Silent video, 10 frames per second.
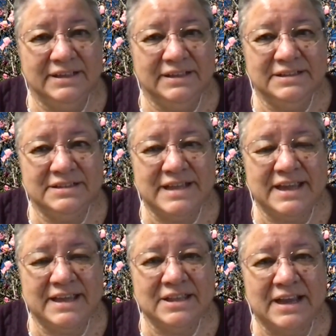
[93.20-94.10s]
just
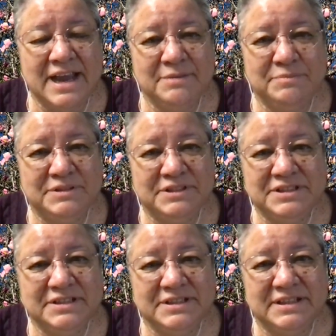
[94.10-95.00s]
taking that kind of
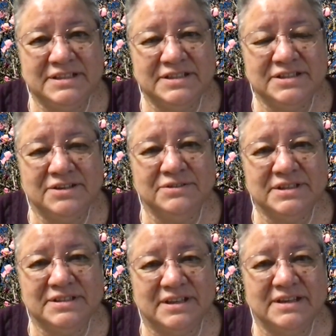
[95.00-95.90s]
position. It's just so
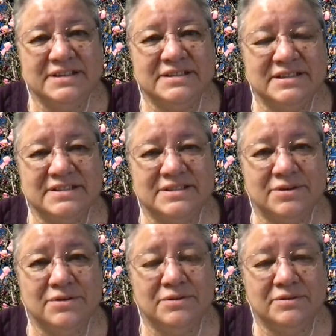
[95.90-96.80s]
dishonest and
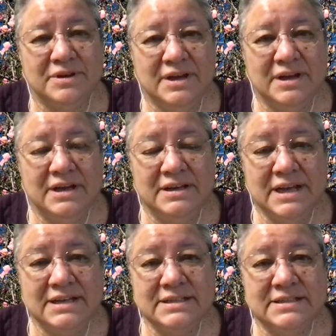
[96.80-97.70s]
so,
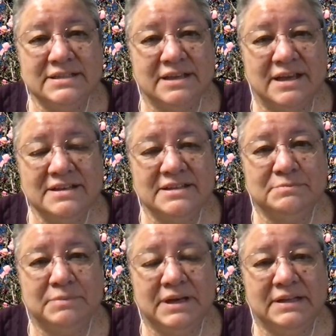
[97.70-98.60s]
not just
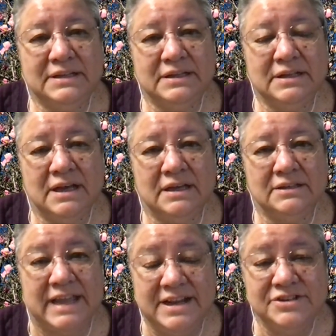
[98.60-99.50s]
dishonest, but
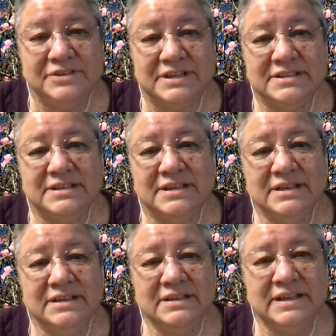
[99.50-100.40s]
dangerous
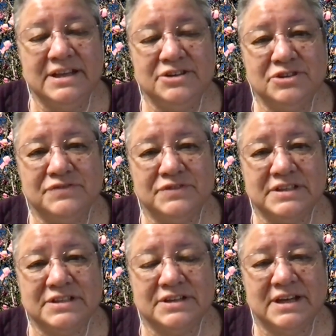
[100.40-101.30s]
for
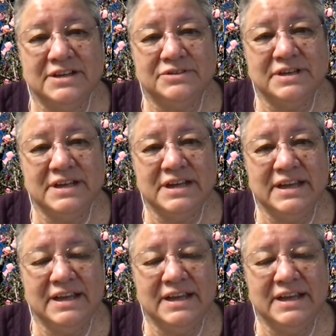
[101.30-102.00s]
this country.